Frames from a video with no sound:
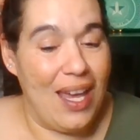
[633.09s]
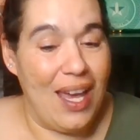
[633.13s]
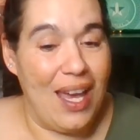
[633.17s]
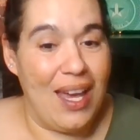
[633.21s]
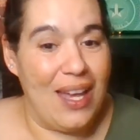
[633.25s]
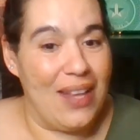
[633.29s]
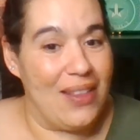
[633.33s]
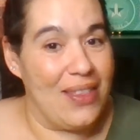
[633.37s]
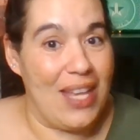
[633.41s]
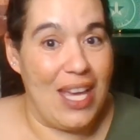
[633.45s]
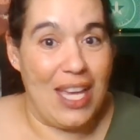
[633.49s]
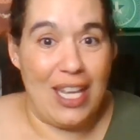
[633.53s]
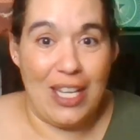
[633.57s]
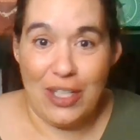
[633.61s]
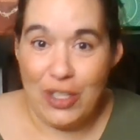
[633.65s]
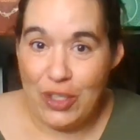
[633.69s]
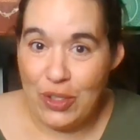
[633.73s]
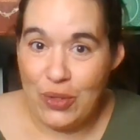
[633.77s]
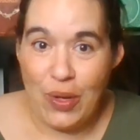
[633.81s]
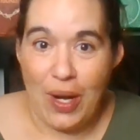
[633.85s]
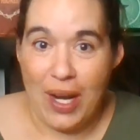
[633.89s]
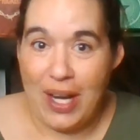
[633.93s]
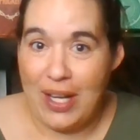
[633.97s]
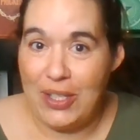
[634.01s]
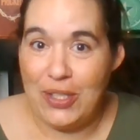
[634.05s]
that
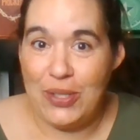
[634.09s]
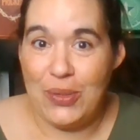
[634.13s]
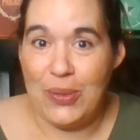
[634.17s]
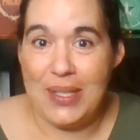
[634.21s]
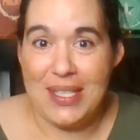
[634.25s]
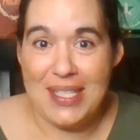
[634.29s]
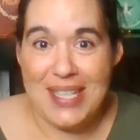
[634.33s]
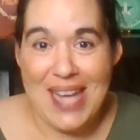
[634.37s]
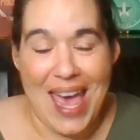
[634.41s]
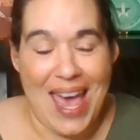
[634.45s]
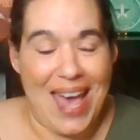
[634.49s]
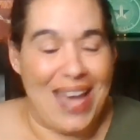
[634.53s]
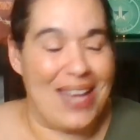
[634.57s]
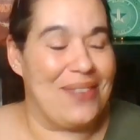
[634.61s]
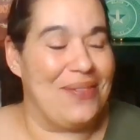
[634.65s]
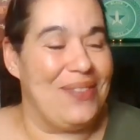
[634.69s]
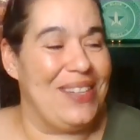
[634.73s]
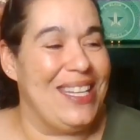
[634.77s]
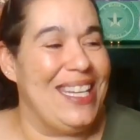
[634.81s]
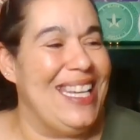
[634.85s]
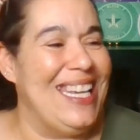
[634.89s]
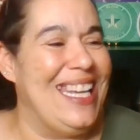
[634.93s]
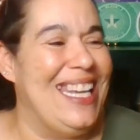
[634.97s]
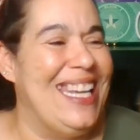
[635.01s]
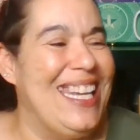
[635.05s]
tried to attack
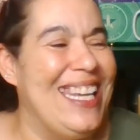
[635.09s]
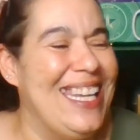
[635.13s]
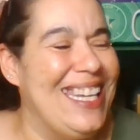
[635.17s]
me.